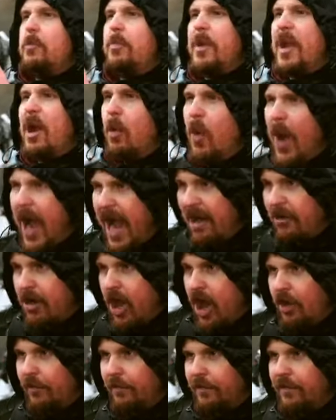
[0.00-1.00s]
to be aware
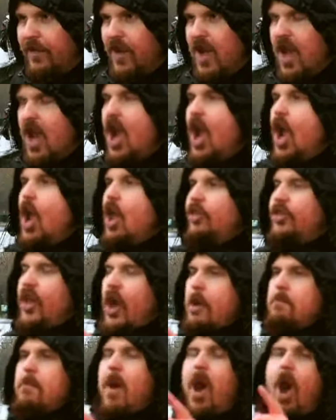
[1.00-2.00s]
of.
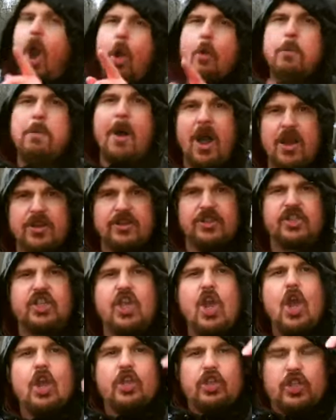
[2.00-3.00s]
The
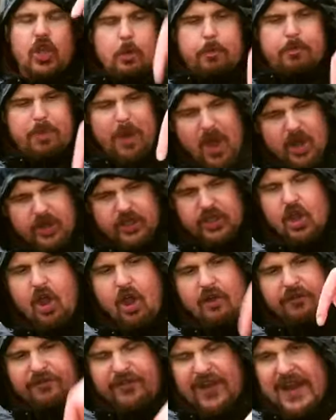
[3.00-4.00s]
moment you put
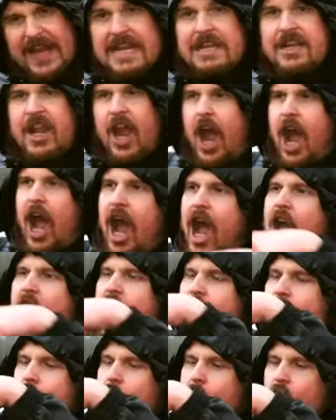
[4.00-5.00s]
your finger
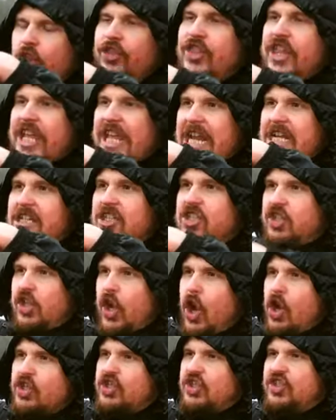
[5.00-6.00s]
on the
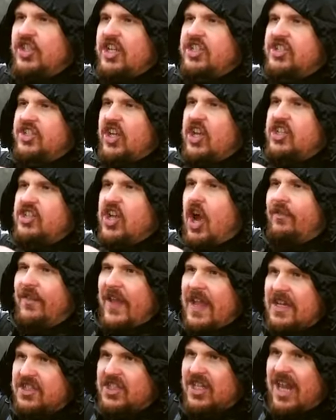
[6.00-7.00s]
injustices of
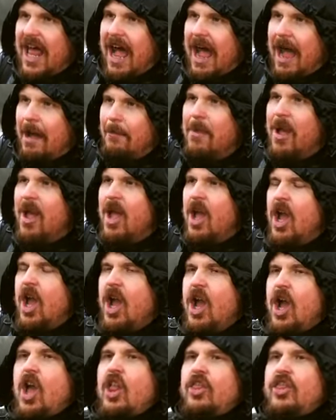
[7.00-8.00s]
Islam,
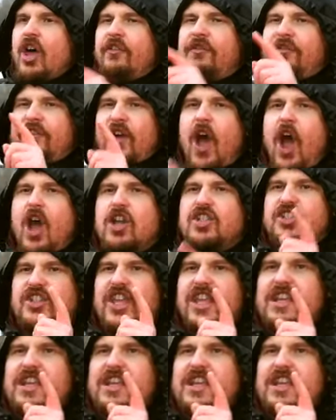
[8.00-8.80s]
the first